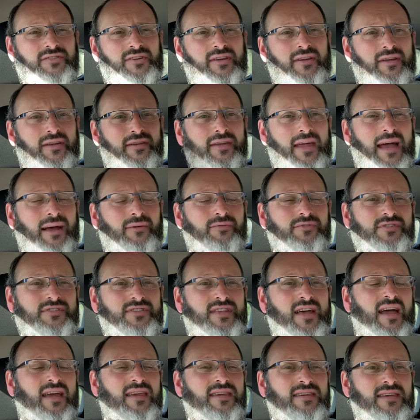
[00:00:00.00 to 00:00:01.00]

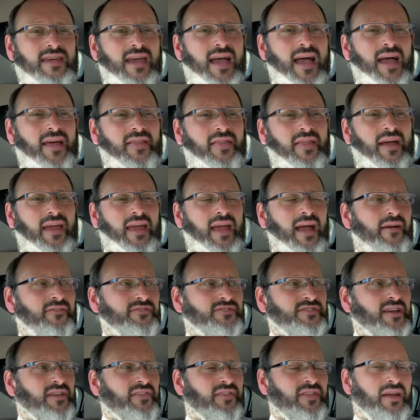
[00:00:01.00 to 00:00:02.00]
announced that yet. They have
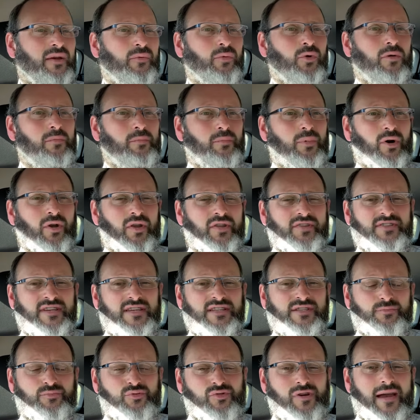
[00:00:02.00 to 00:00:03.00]
said they want
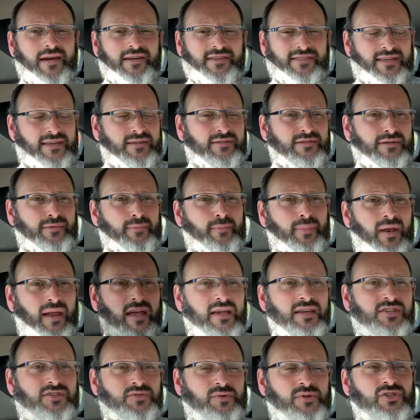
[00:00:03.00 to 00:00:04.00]
policies and practices in
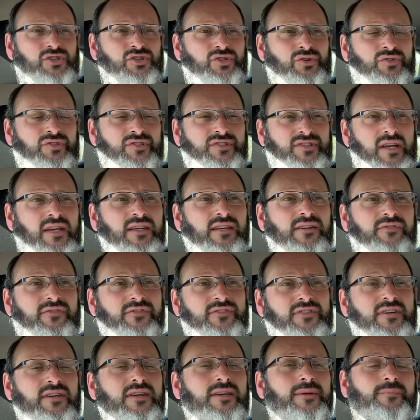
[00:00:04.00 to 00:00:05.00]
place to ensure
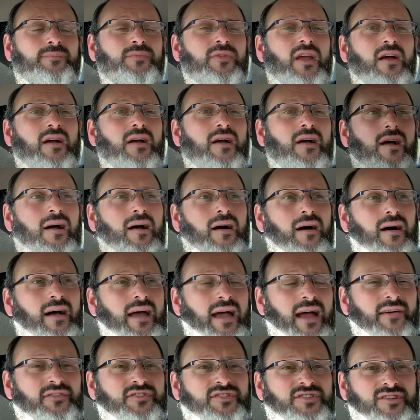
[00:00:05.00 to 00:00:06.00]
safety. I
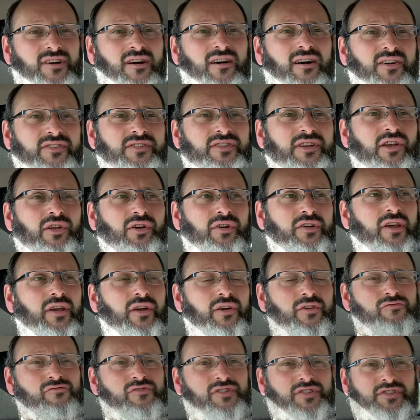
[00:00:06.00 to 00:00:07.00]
have started
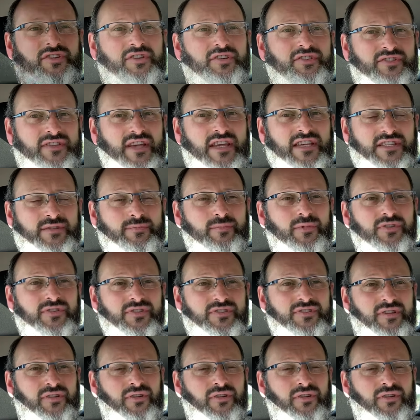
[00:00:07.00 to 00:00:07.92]
looking at risk assessments and